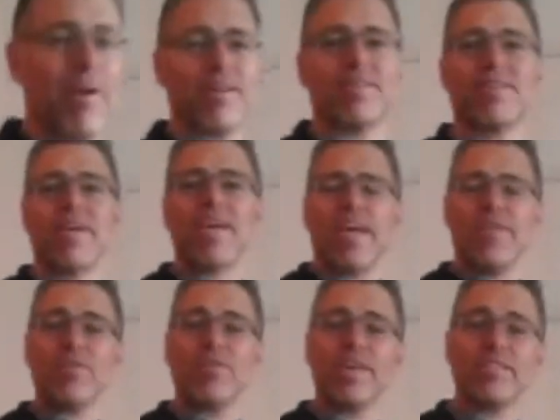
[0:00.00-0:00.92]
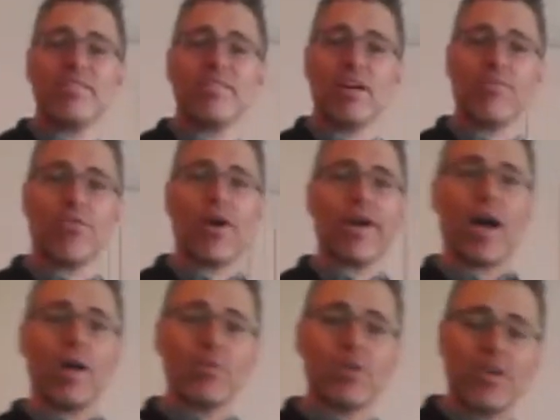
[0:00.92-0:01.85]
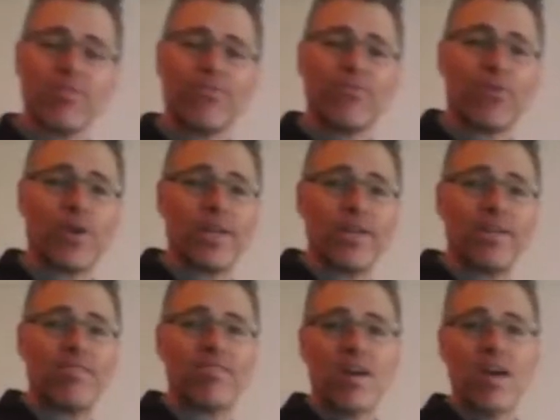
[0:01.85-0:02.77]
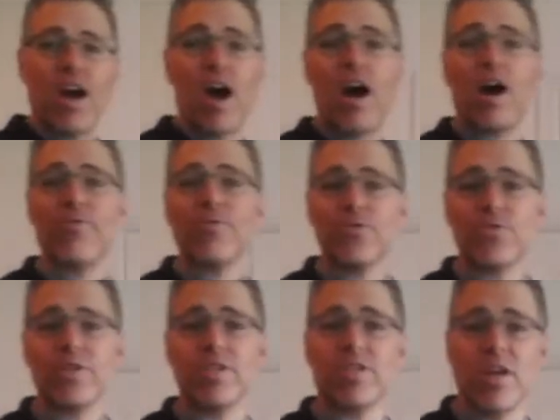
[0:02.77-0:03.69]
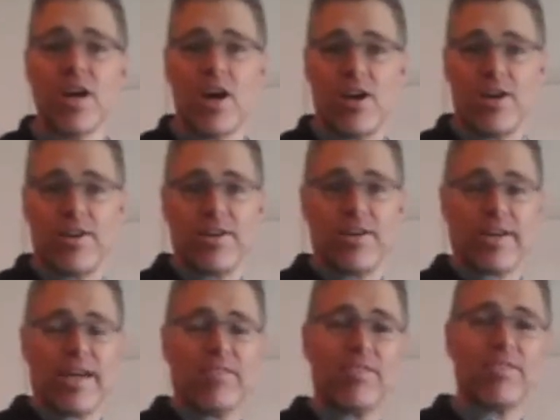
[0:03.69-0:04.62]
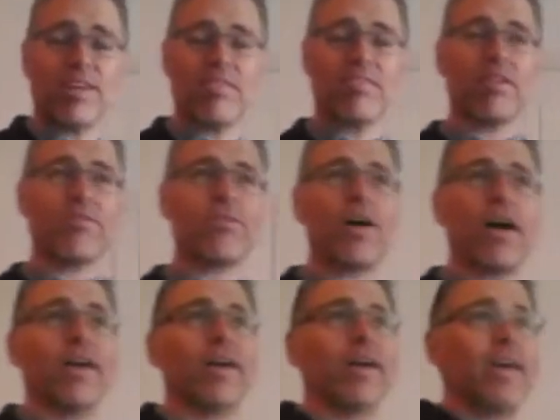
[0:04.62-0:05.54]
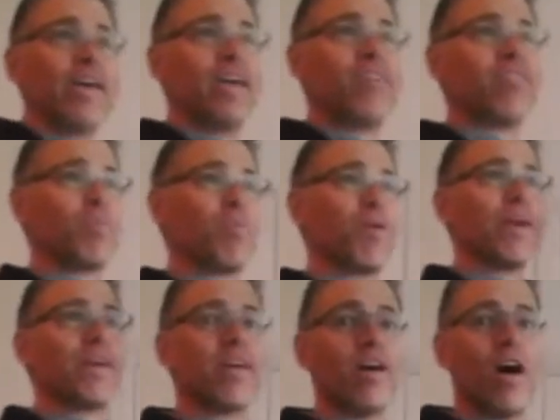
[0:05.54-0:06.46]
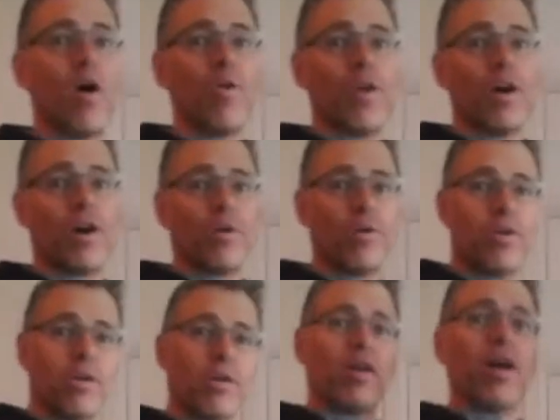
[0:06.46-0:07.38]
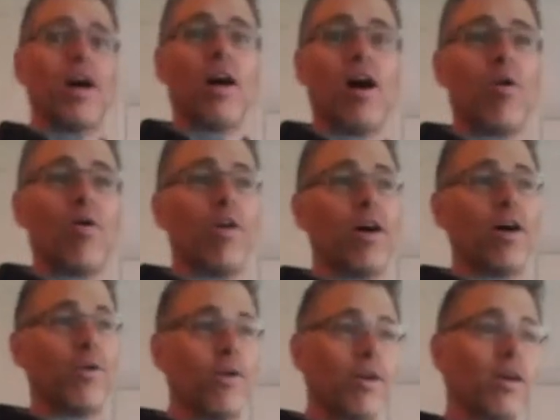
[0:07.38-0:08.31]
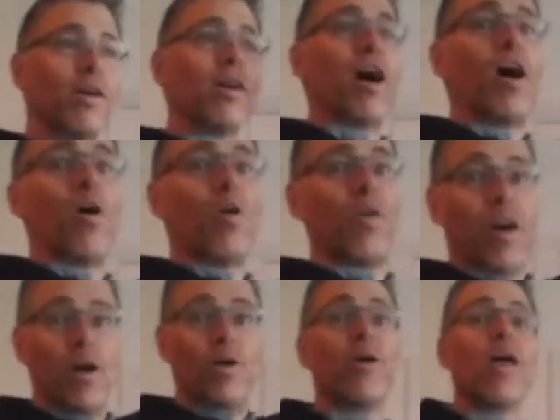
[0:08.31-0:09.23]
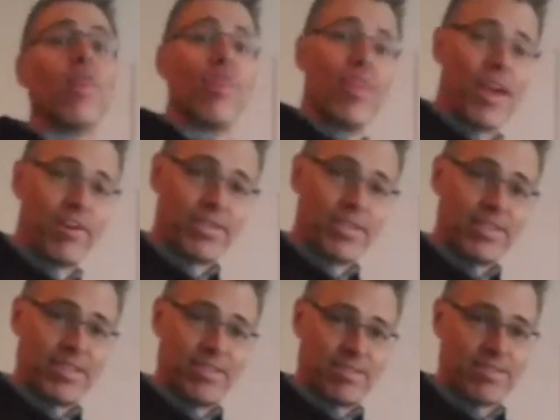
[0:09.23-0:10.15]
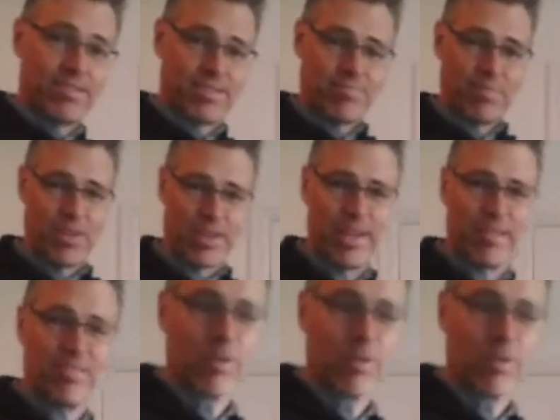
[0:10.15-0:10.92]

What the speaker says: but if you think to yourself, right, I'm going to freeze after a turn. Okay, so you think to yourself, right, here's the break. Oh no, oh no, oh no, there it is. Okay,